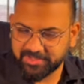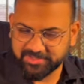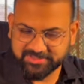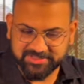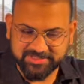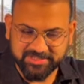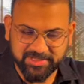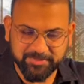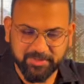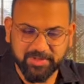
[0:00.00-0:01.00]
the
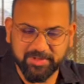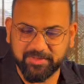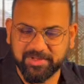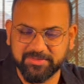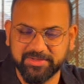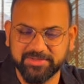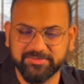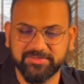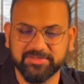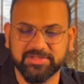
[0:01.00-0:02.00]
16.1 image,
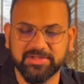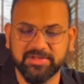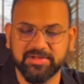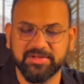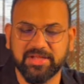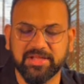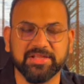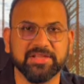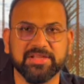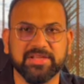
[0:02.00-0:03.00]
if you see here, like
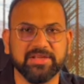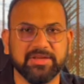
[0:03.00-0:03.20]
the